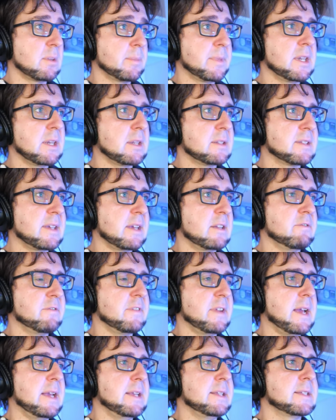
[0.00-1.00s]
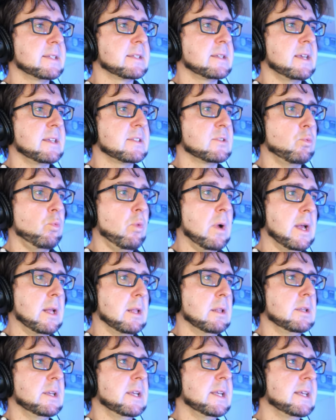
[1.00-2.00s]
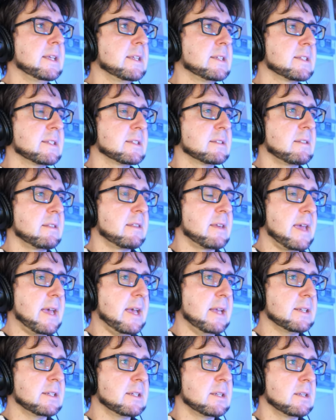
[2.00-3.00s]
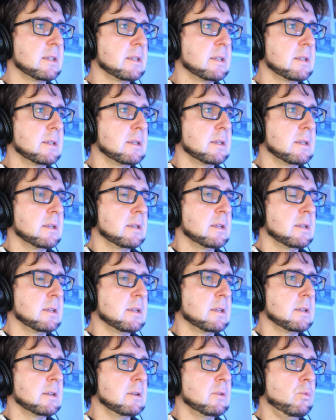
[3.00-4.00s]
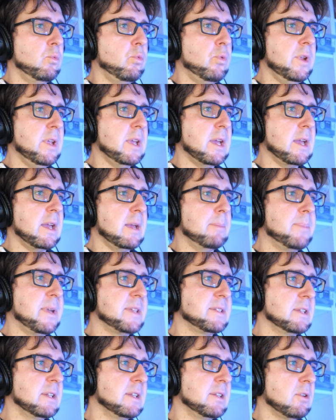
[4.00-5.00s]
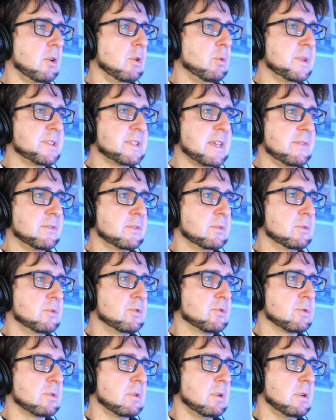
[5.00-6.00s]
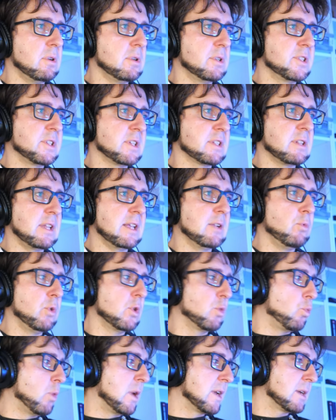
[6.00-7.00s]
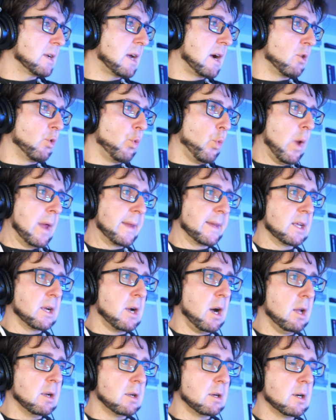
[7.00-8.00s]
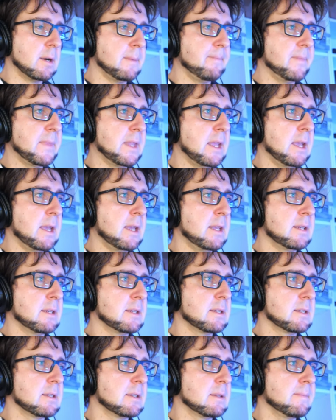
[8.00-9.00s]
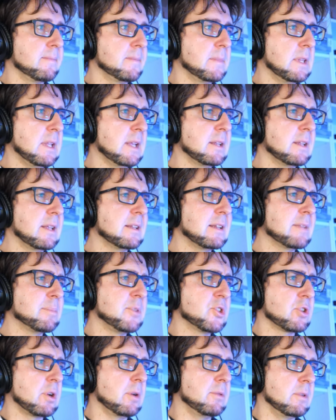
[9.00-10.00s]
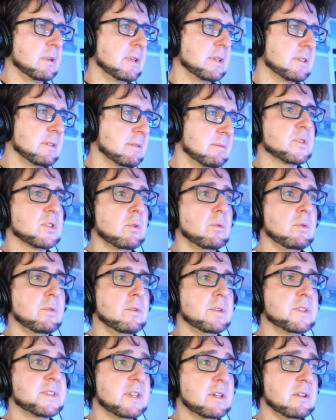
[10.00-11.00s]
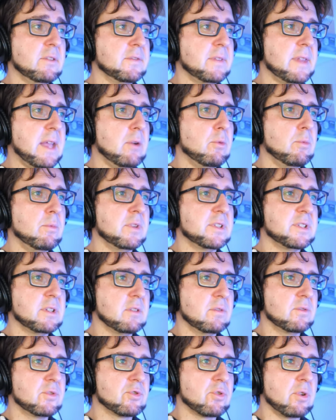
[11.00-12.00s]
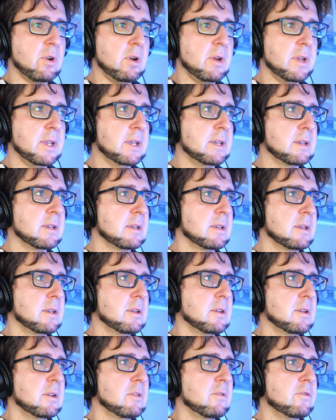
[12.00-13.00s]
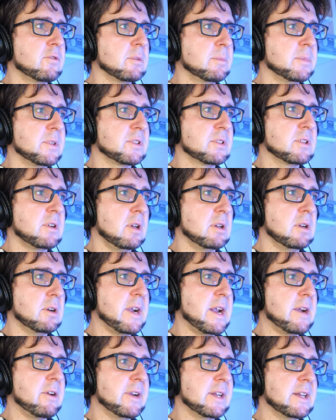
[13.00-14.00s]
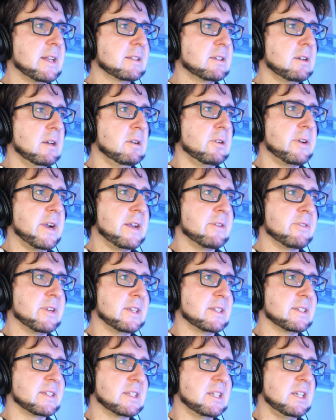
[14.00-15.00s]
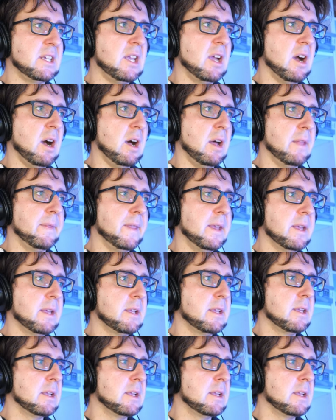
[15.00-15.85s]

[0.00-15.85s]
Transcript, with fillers: Something that's kind of nice as well is that we basically always have to draw just like with our one color. And let me show you. So instead of drawing from this color array, that color array is gone.